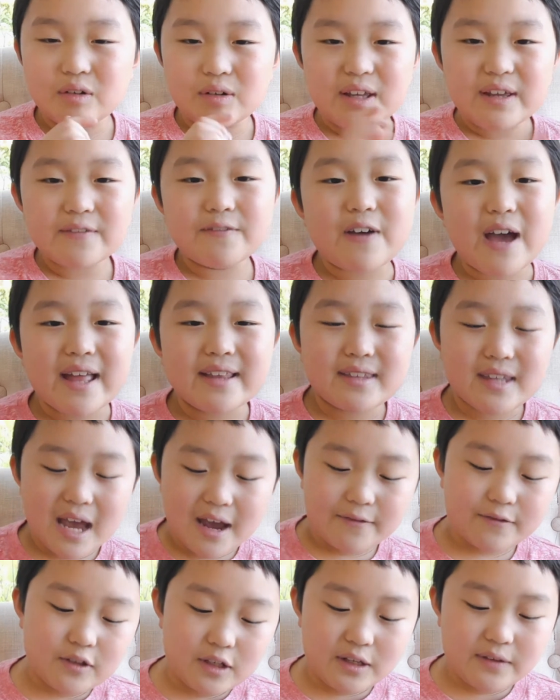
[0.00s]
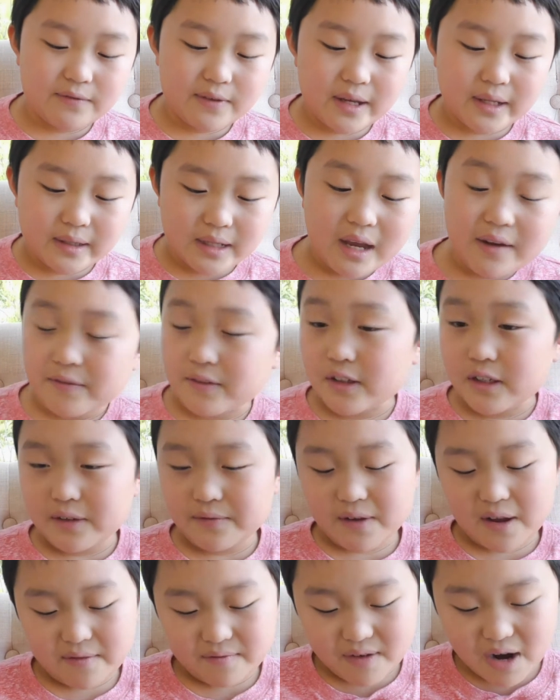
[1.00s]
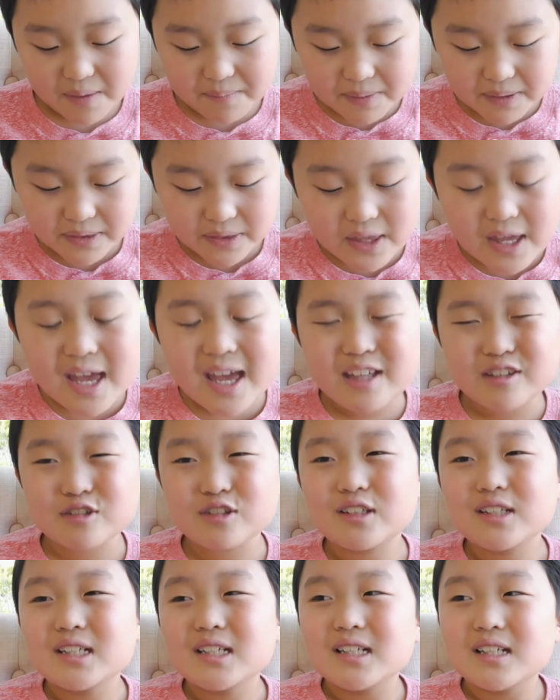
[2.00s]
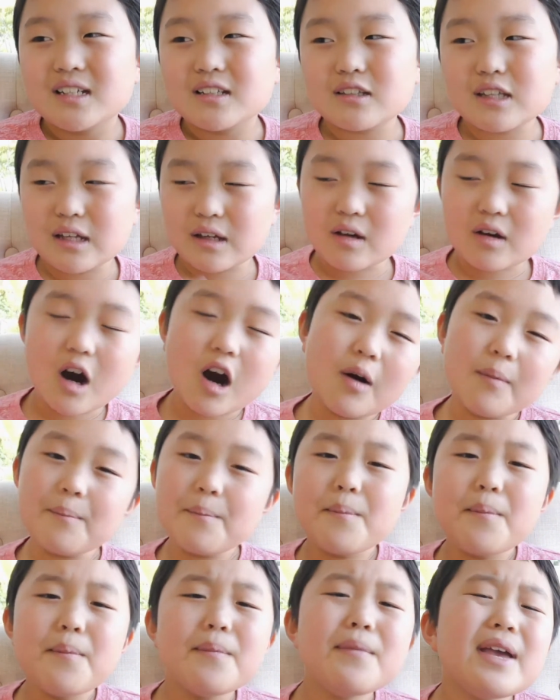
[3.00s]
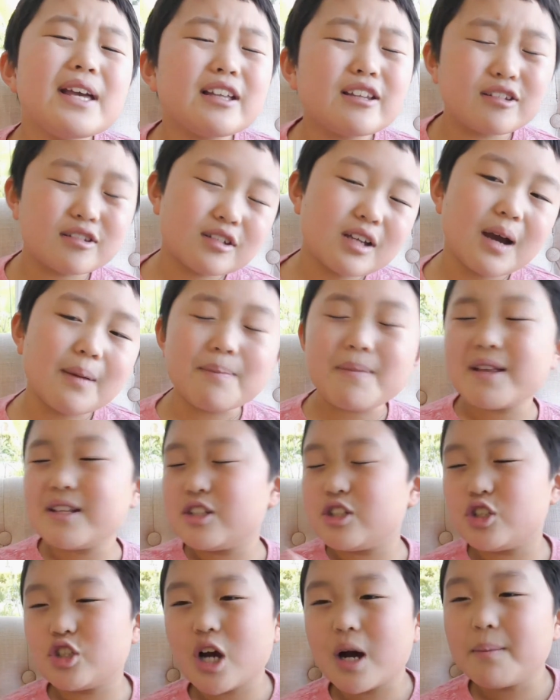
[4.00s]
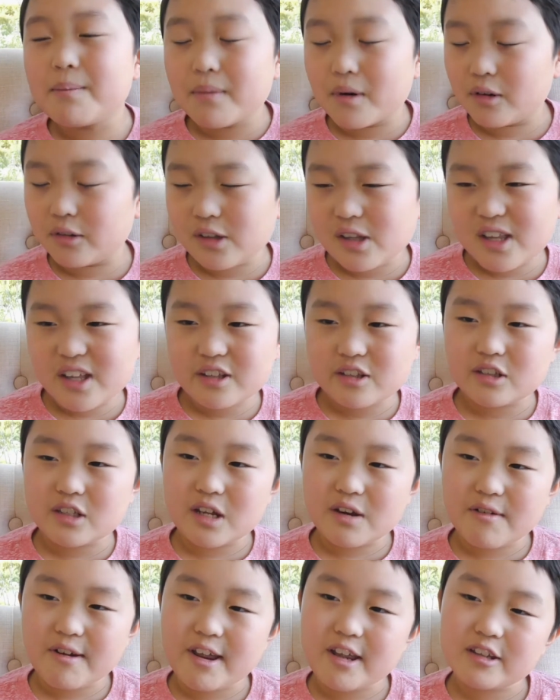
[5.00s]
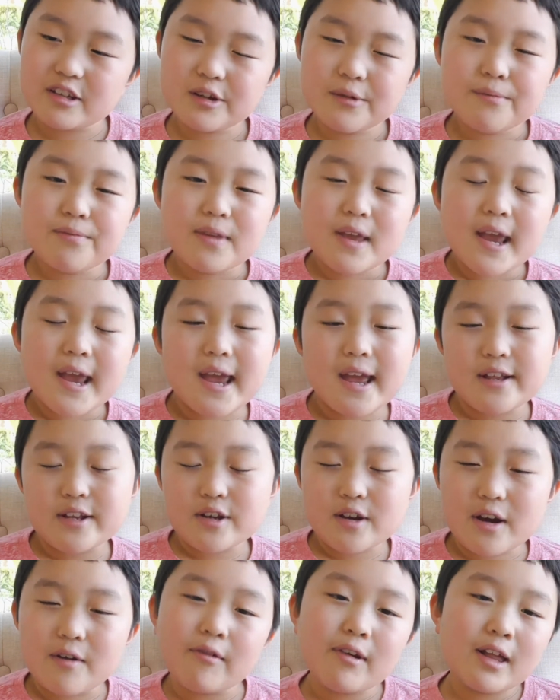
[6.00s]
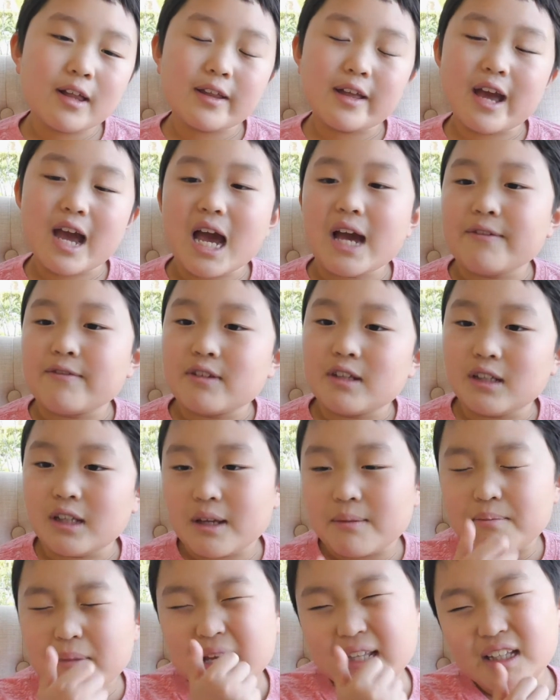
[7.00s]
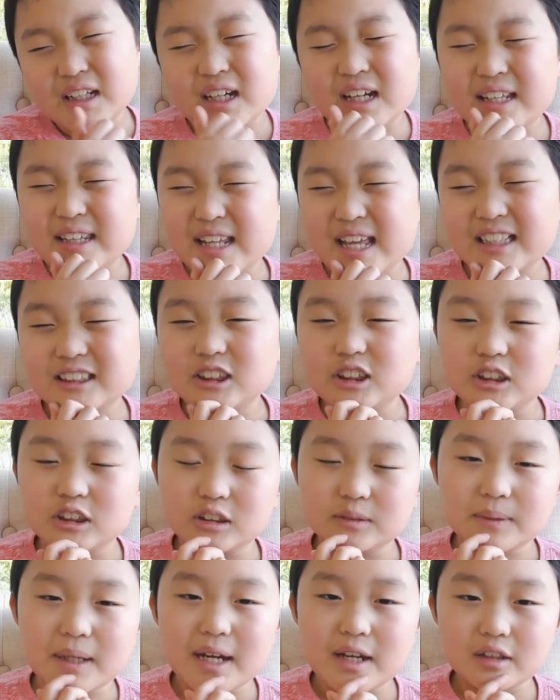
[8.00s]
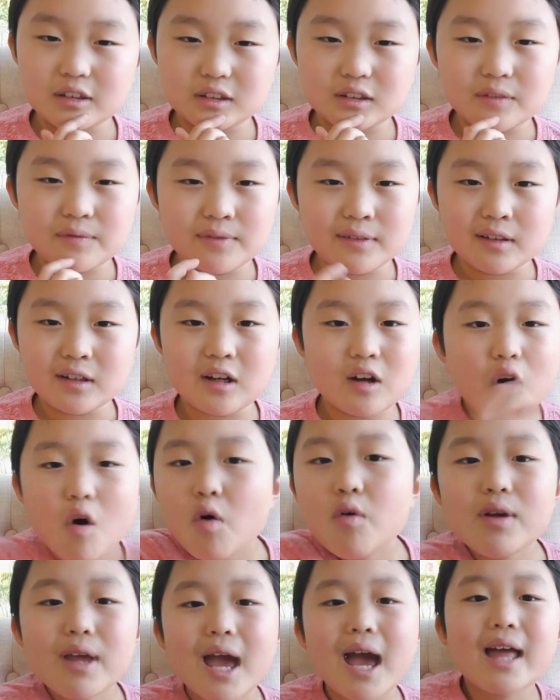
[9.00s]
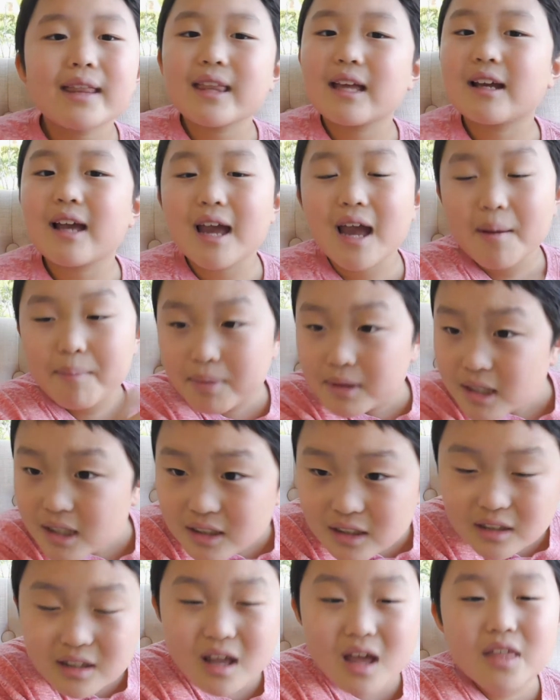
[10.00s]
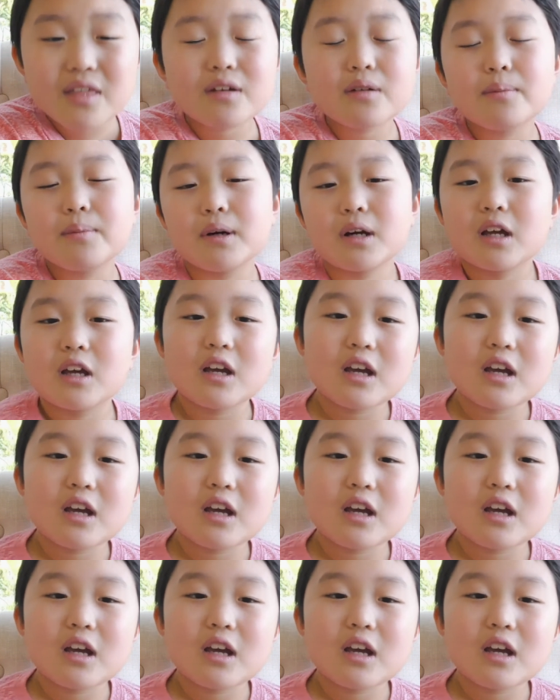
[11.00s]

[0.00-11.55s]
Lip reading: event after event after event, right? But this, it's like all mixed up and jumbled in this series, and you really have to like make the connections by yourself. You're like, oh yeah, that happened in another book,